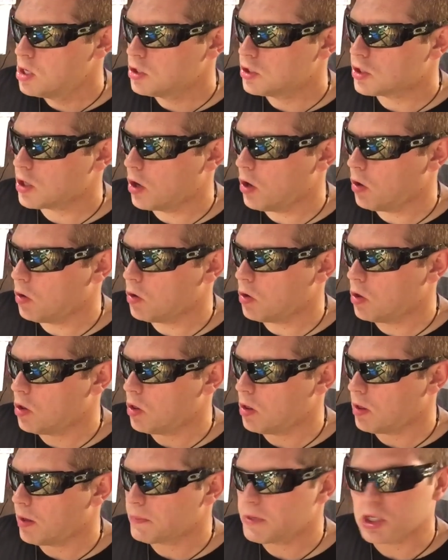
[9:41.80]
So
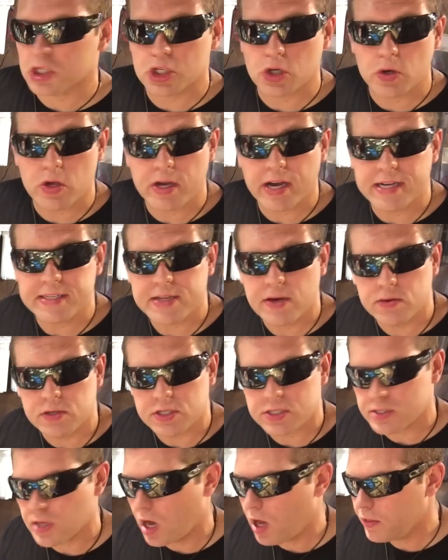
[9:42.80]
I'm gonna show you guys how to
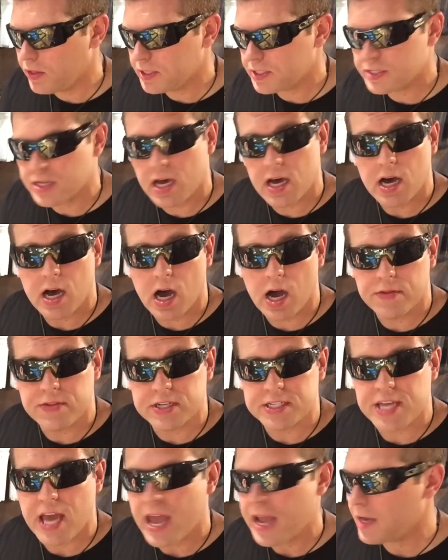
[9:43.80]
install this on
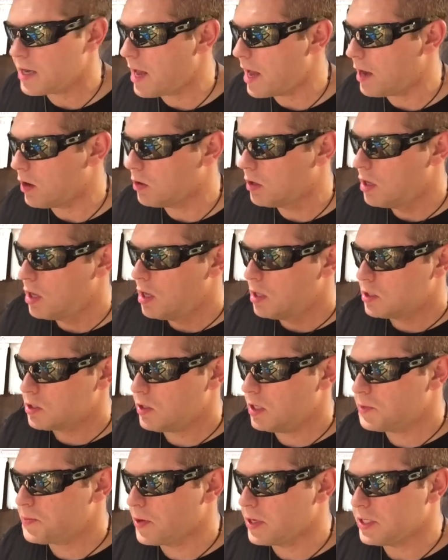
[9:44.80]
the tank now.
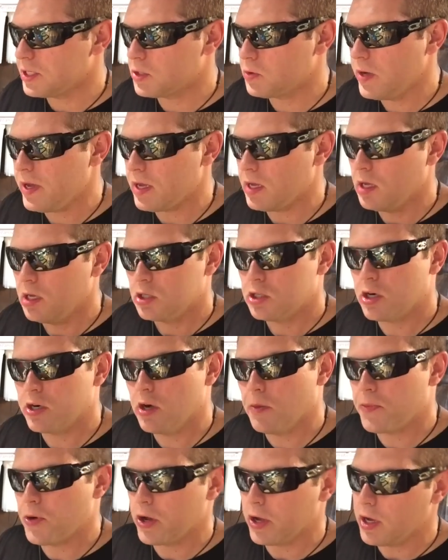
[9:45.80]
So that's pretty sweet.
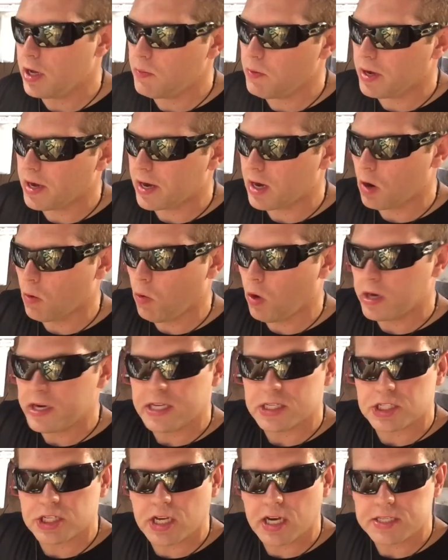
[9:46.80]
Turned out pretty good. We got our
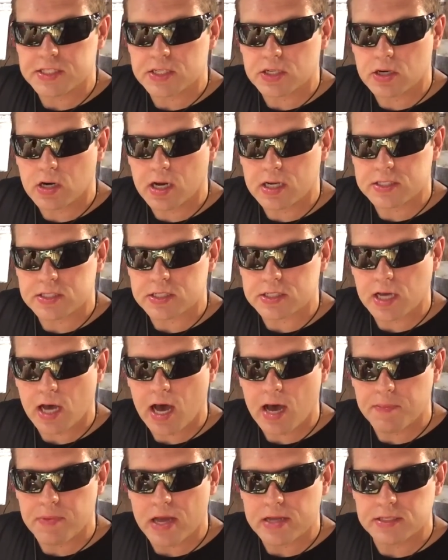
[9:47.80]
1-inch cuts across the
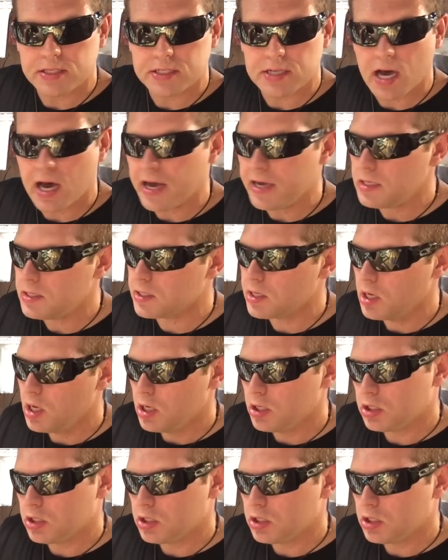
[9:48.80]
top and sides.